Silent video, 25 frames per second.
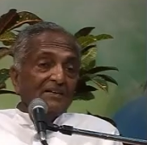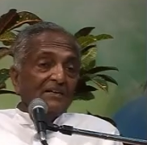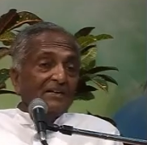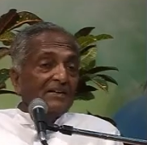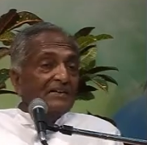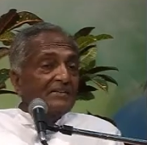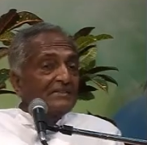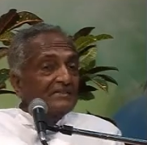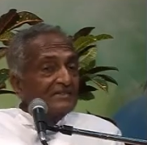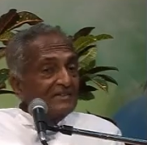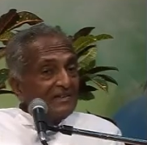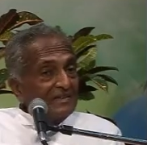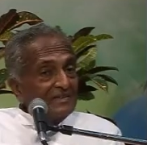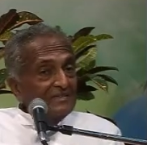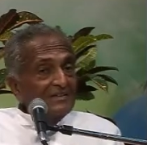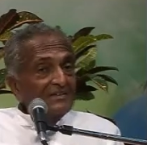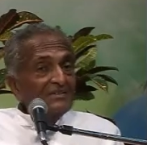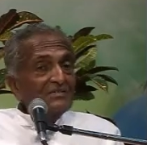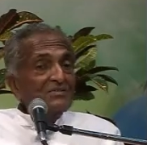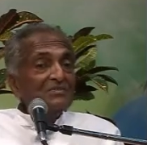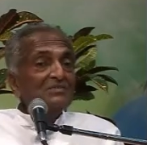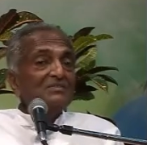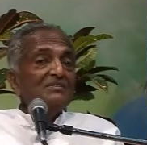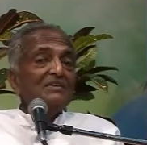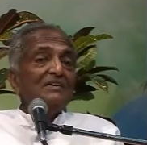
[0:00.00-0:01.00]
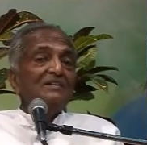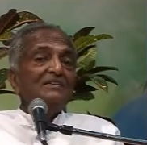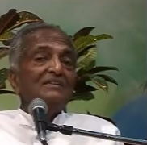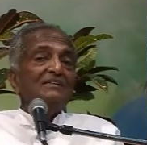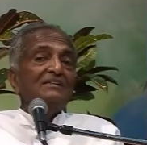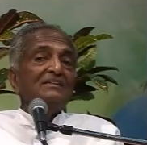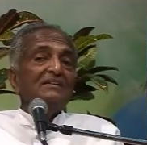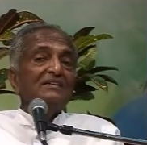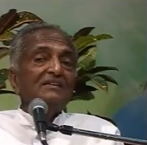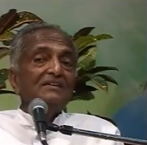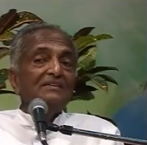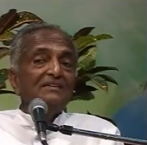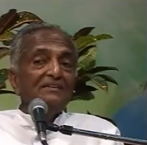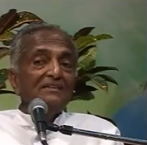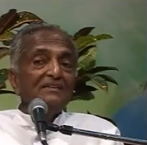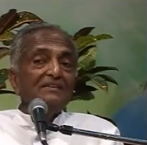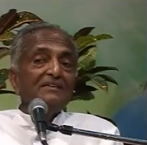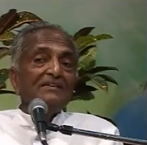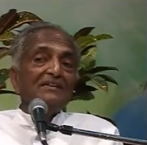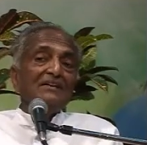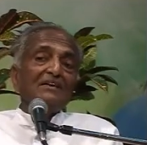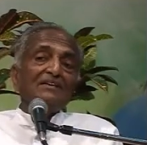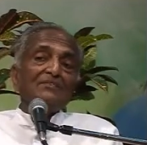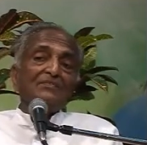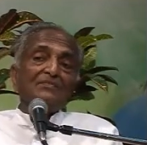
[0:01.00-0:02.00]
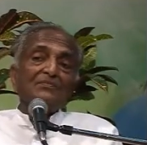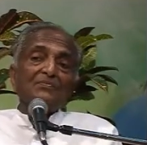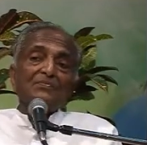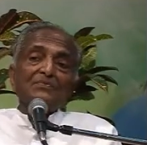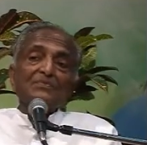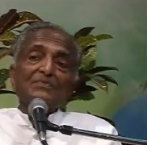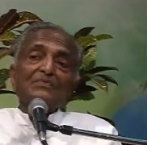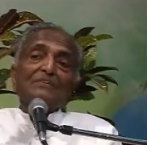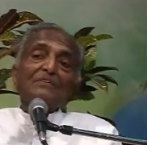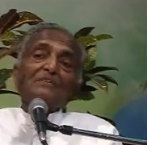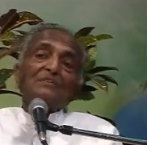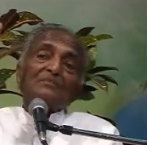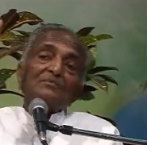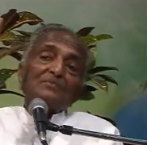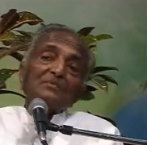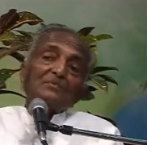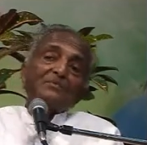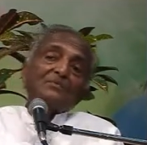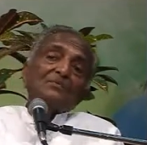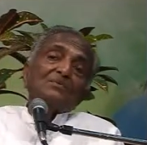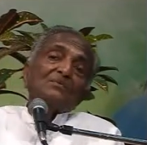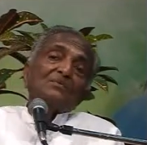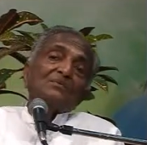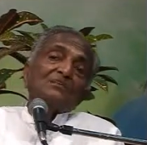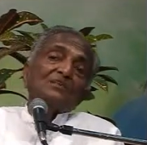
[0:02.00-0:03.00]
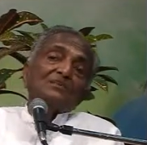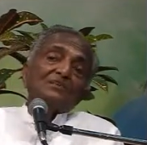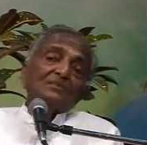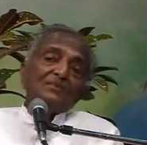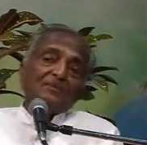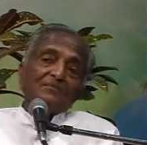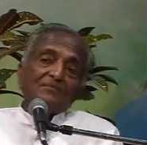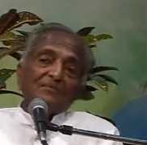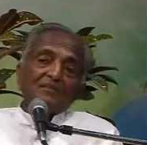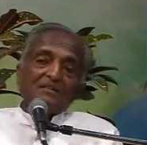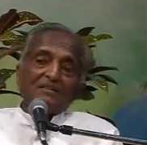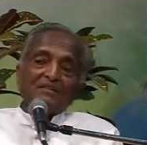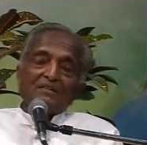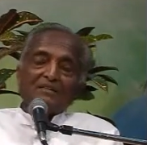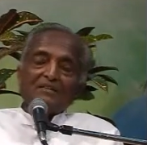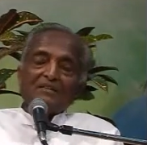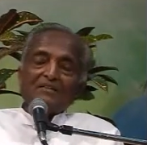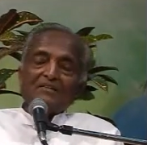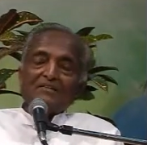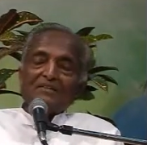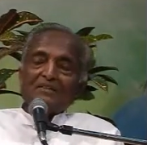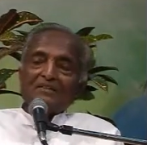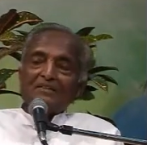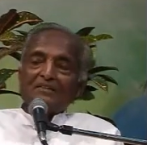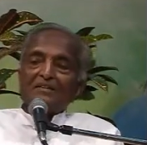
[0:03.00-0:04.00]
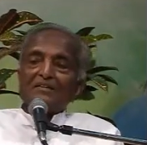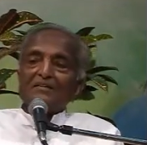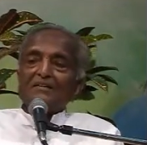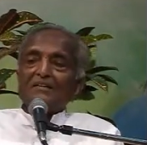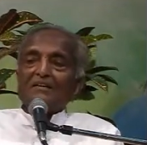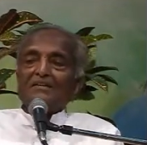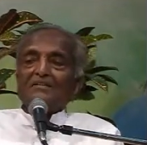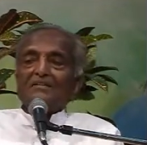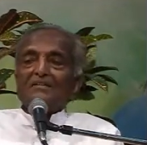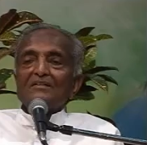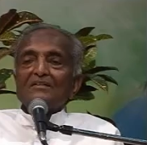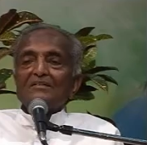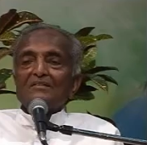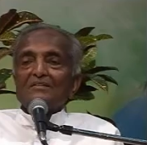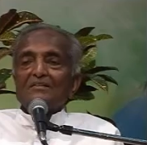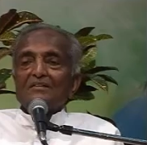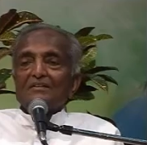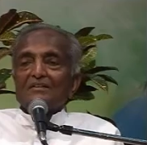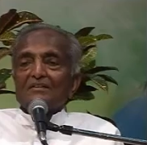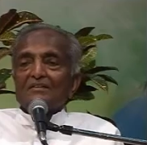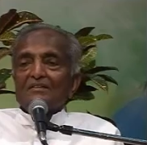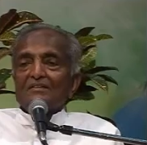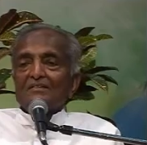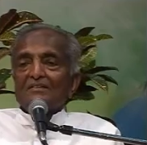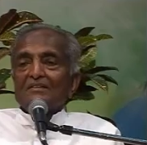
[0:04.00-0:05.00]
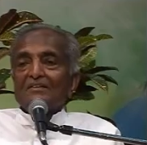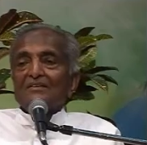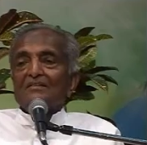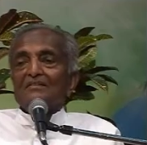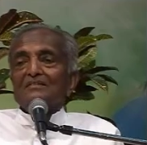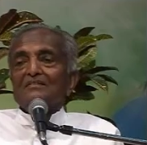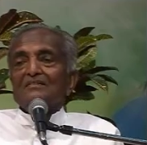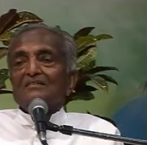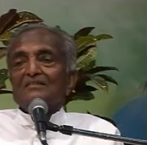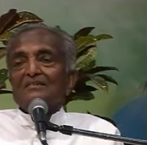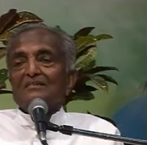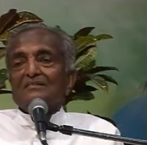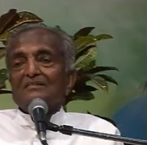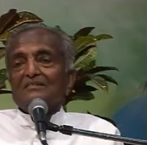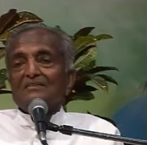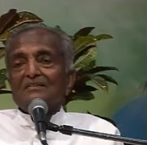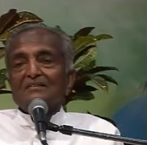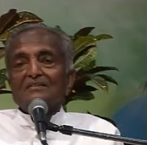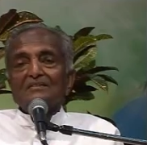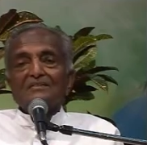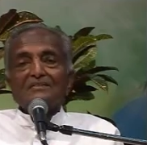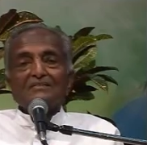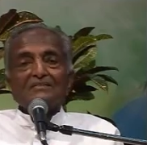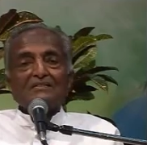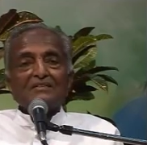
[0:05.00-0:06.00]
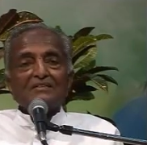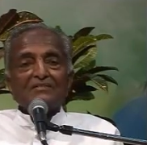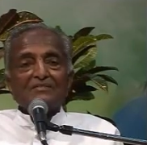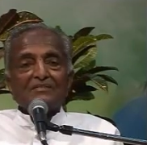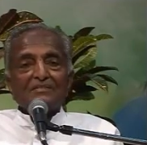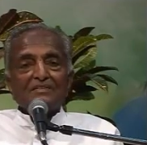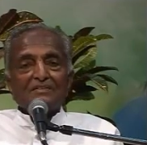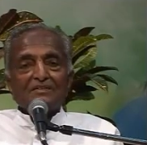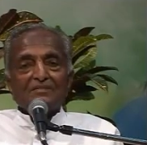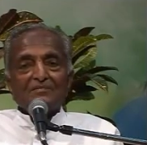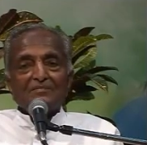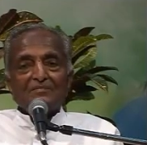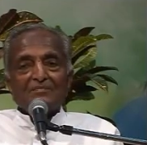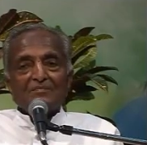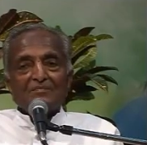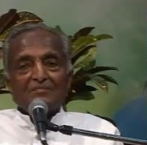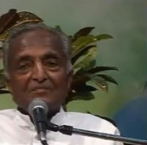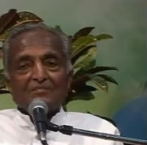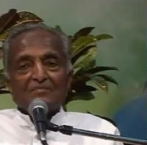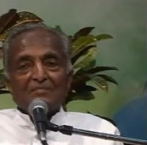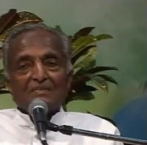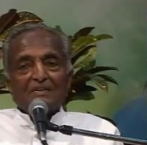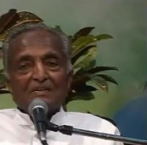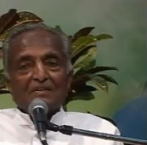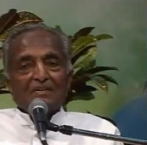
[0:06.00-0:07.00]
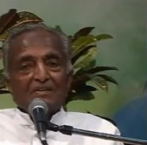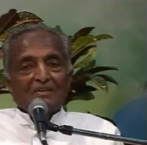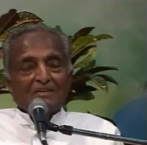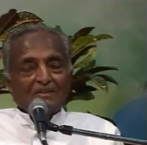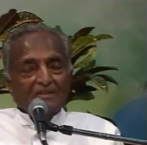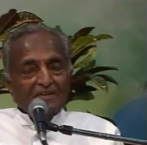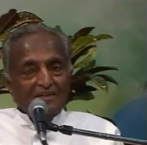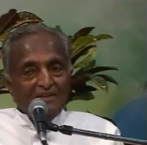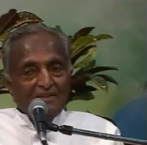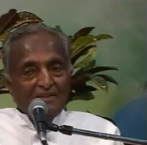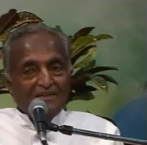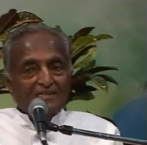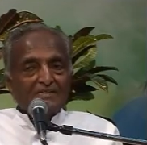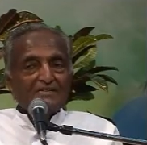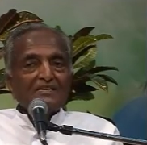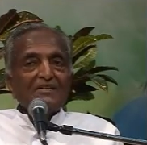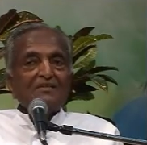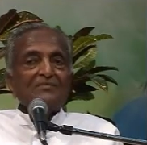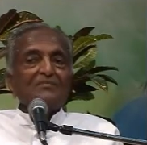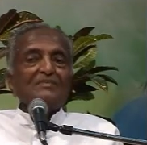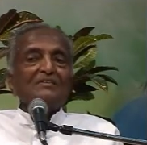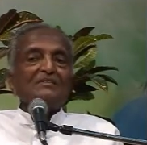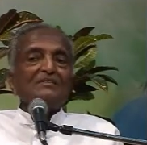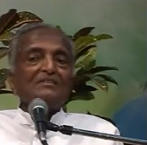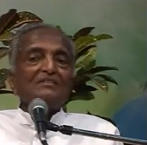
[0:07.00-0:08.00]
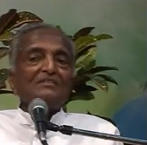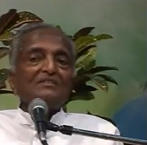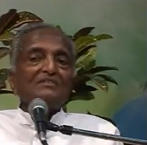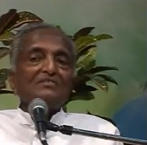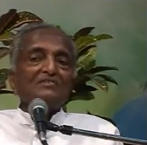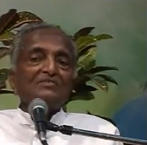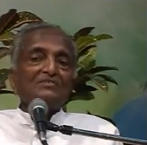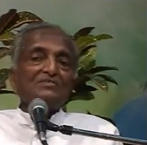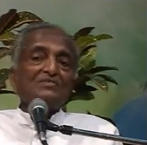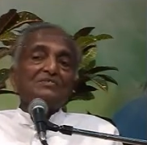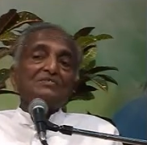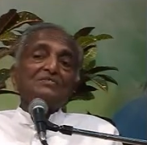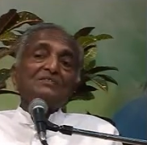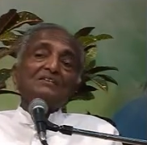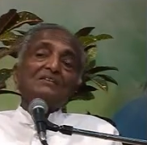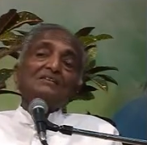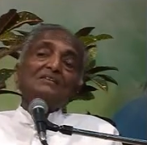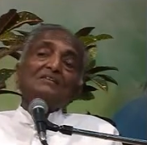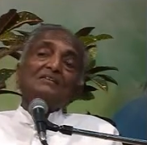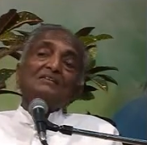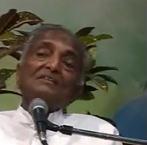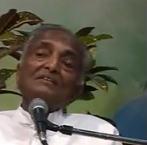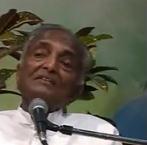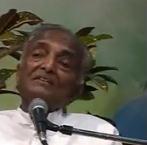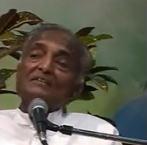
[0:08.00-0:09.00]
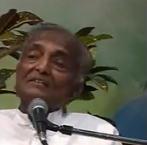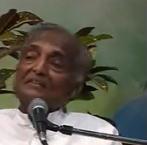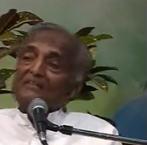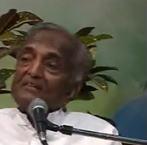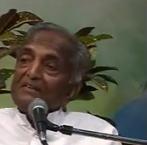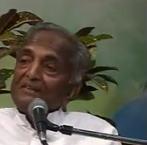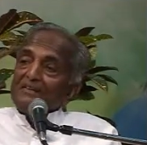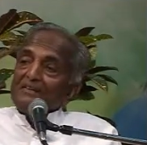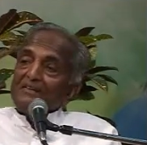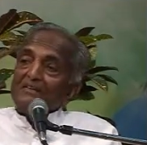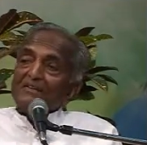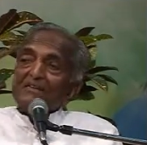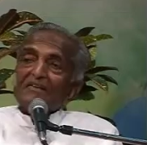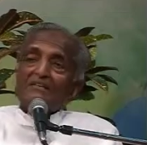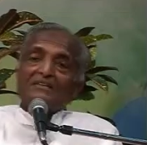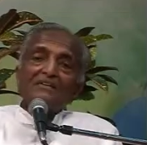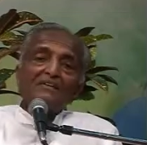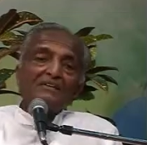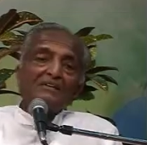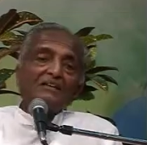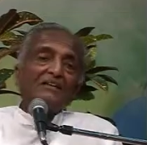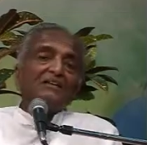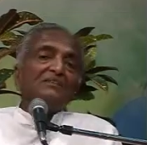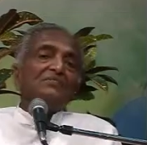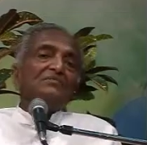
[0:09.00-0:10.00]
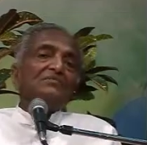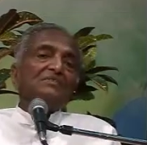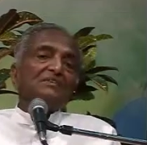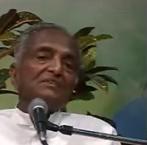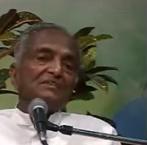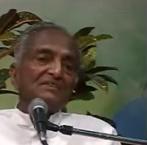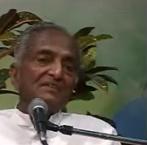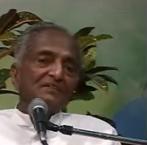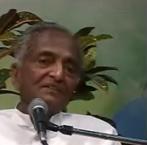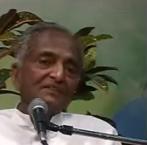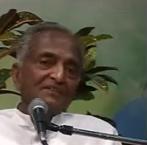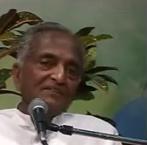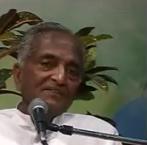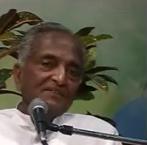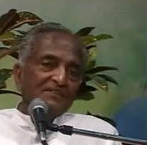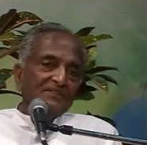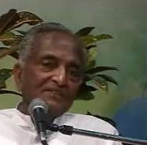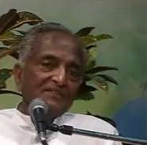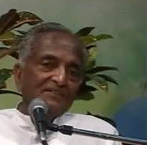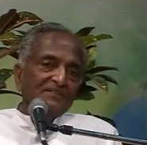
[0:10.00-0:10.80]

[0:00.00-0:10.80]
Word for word: In such a society in India, if you think before in, in the year 1936, 37, he established this institution, he dedicated everything